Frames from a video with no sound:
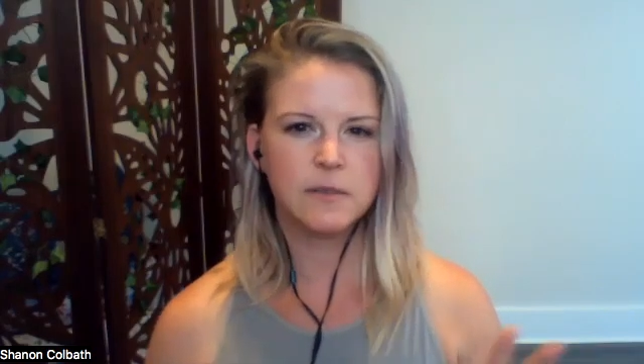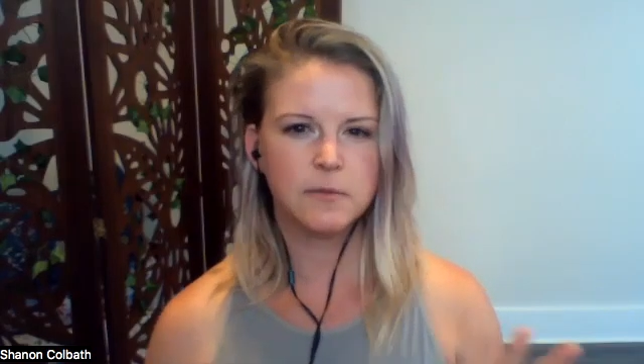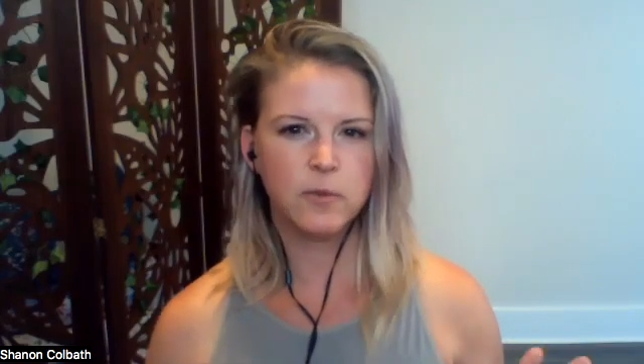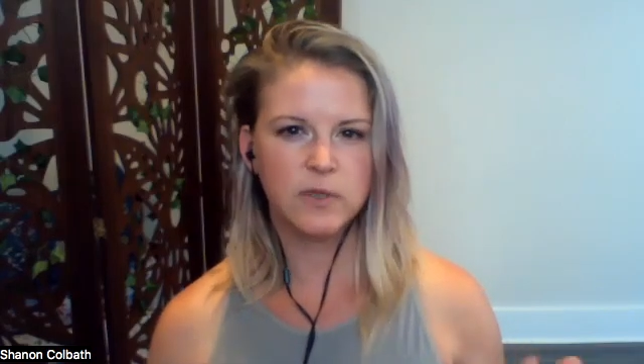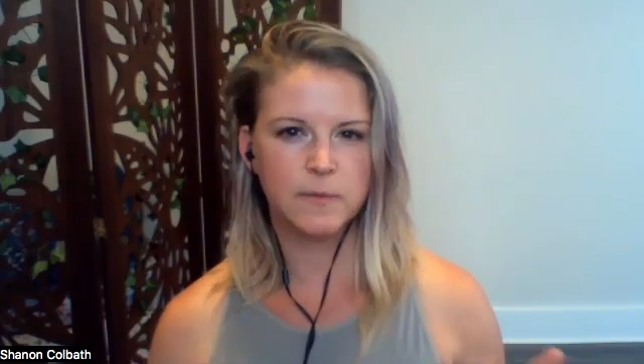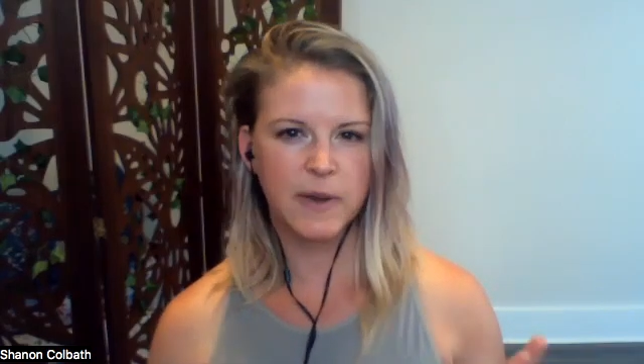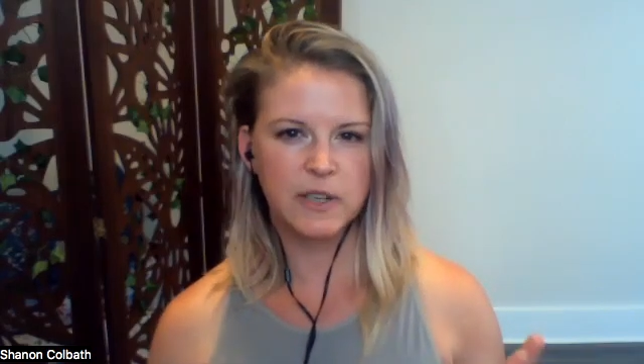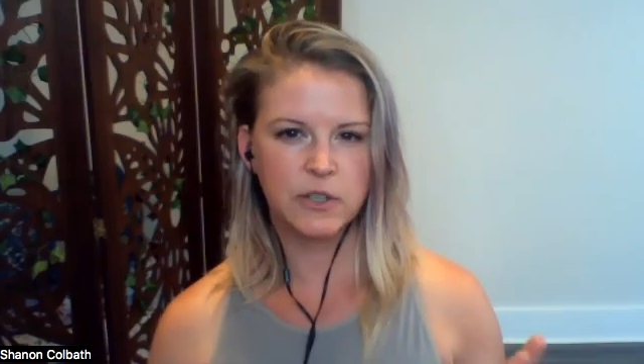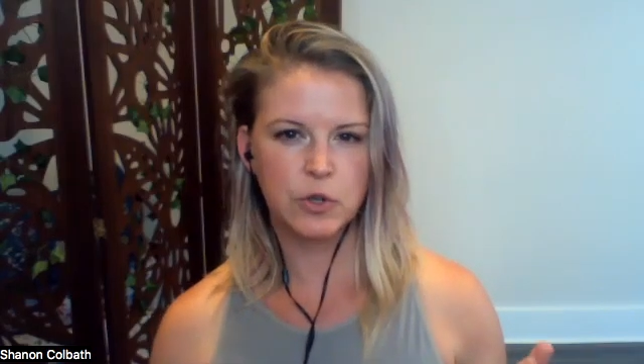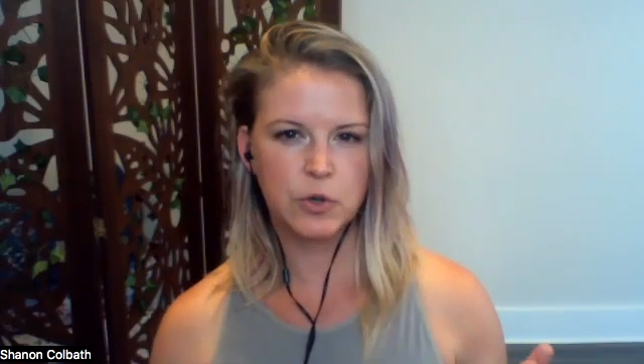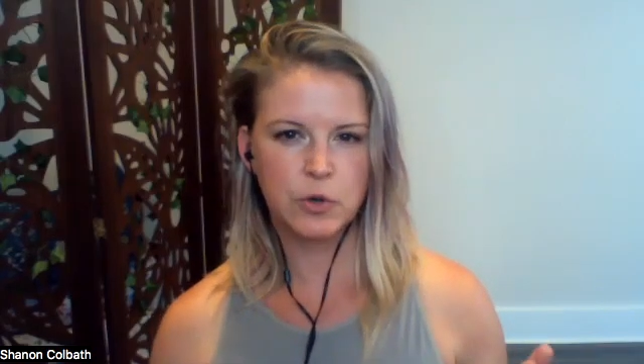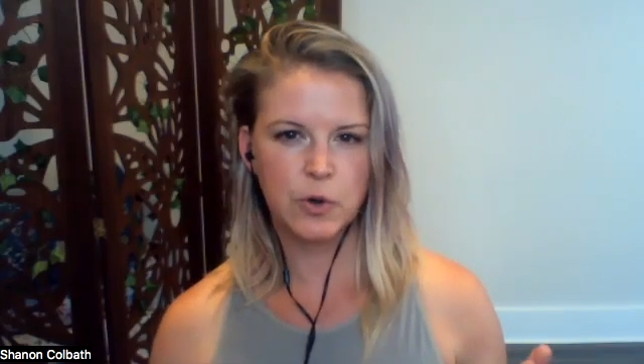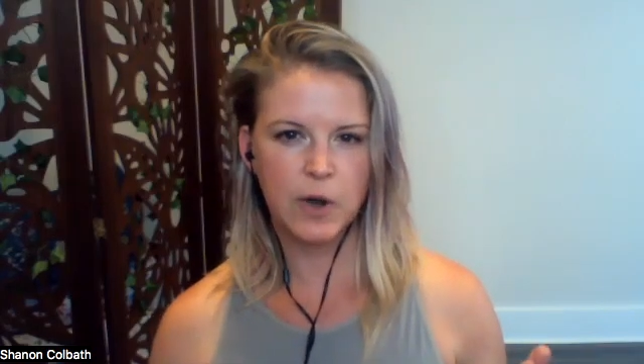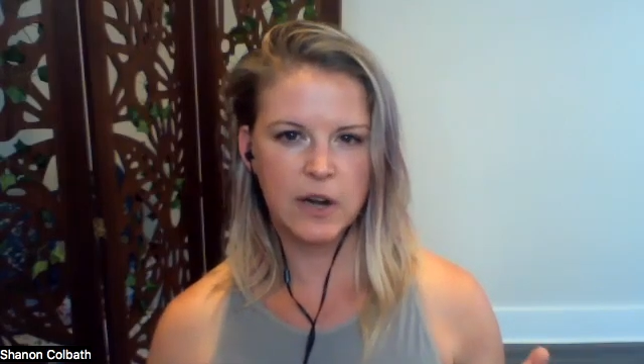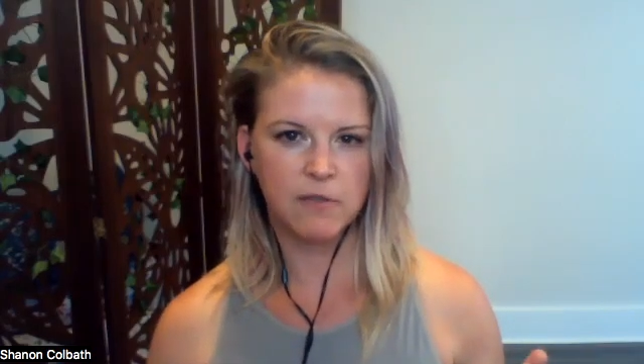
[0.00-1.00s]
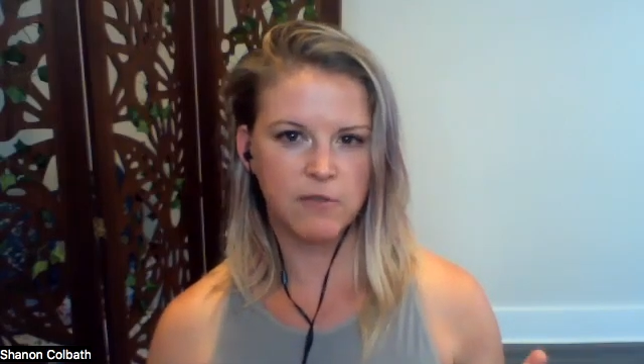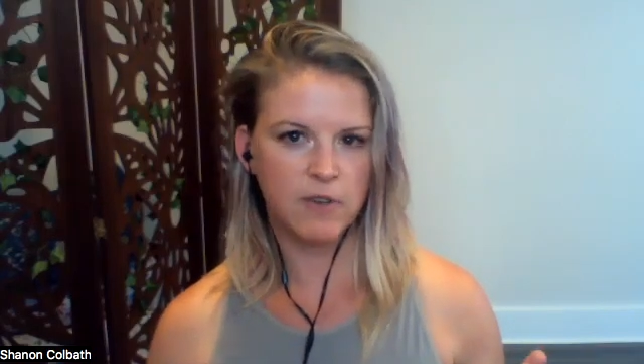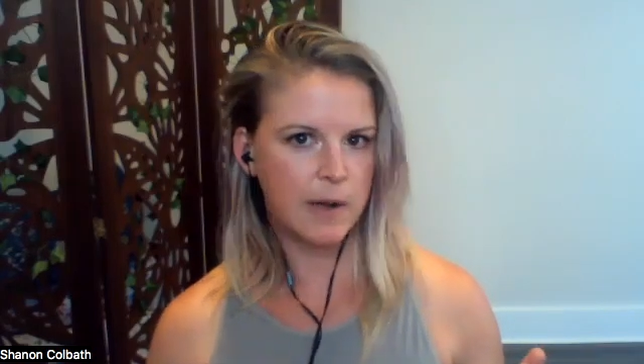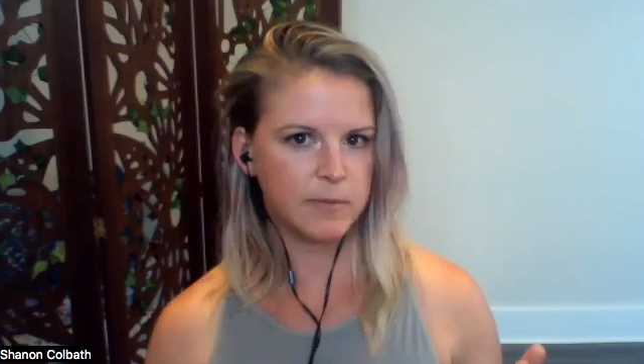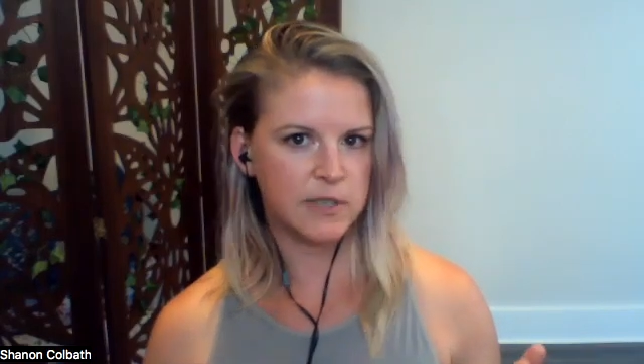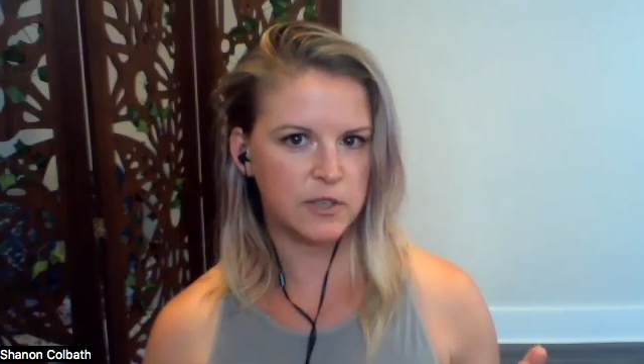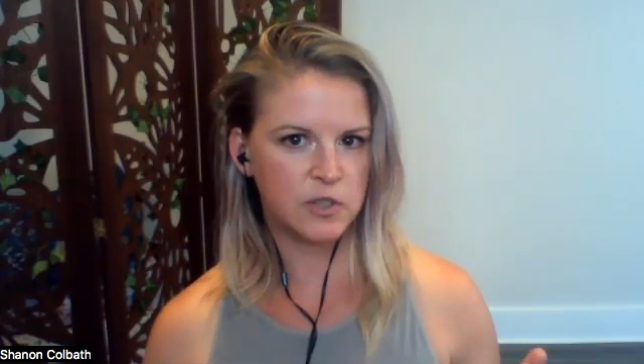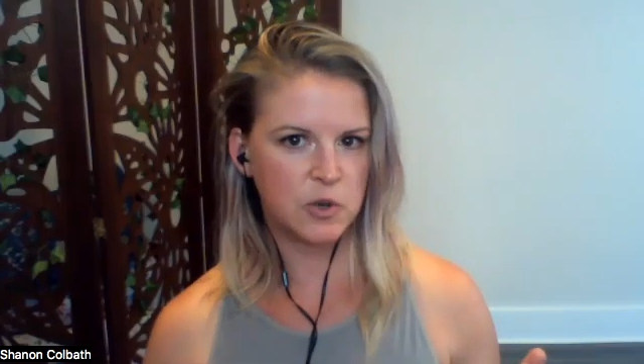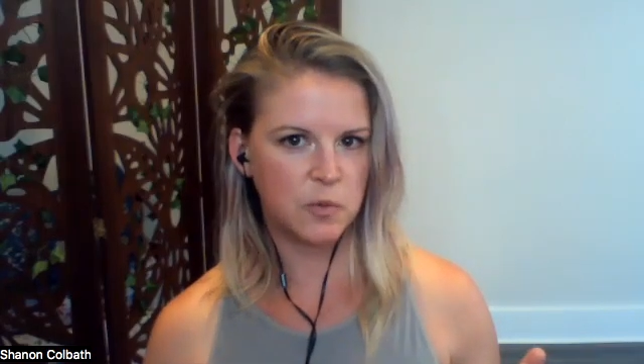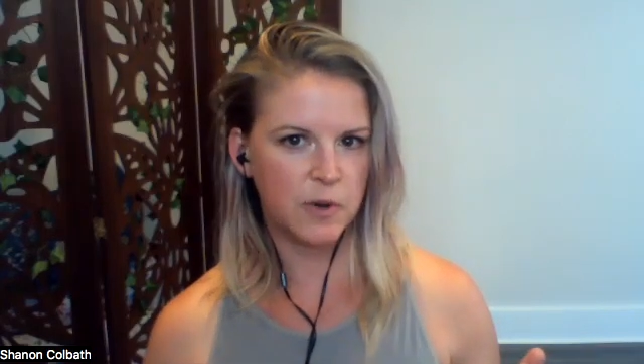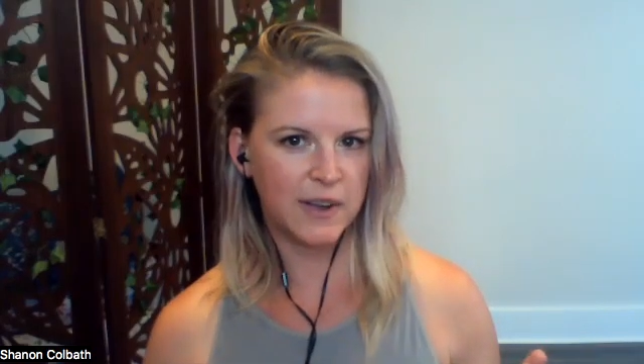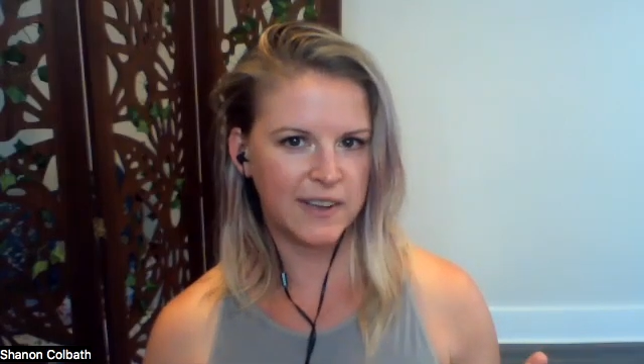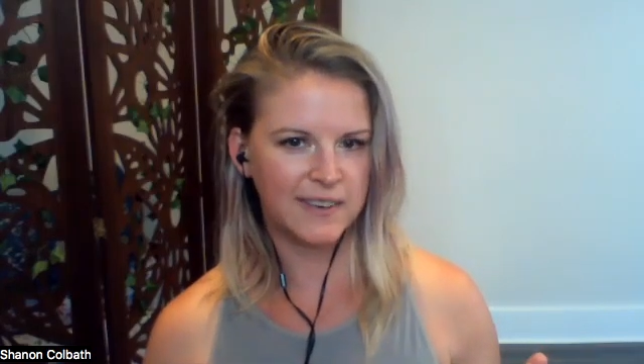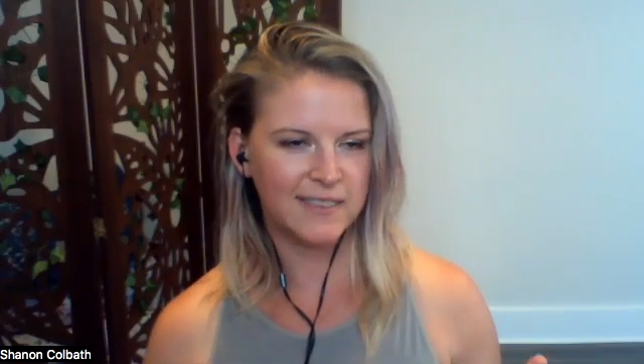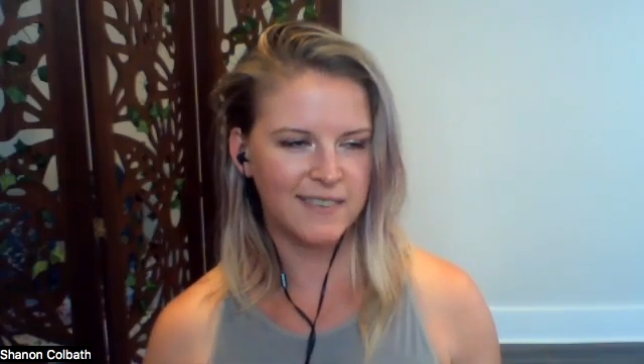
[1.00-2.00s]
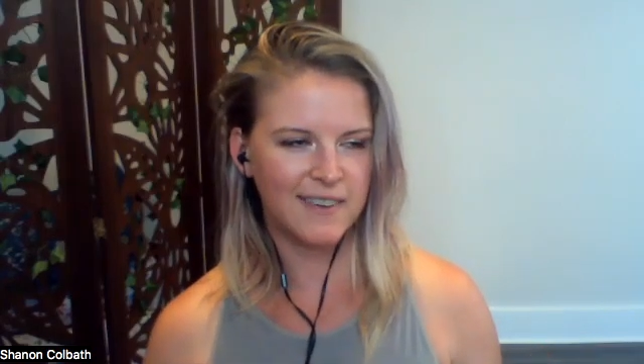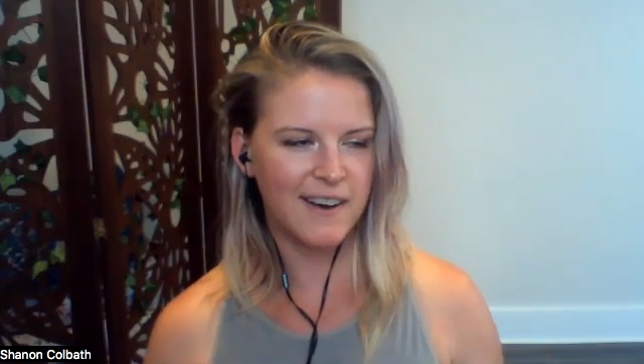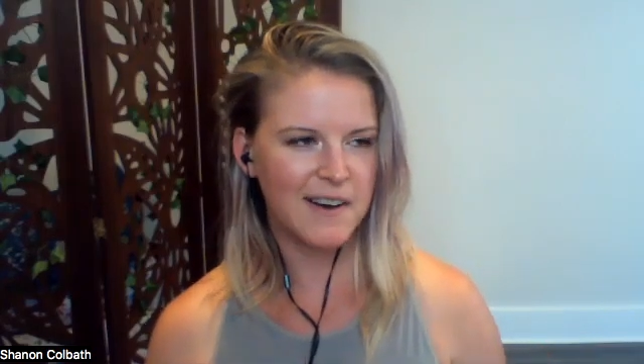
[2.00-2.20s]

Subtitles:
was my two kind of wrapped into one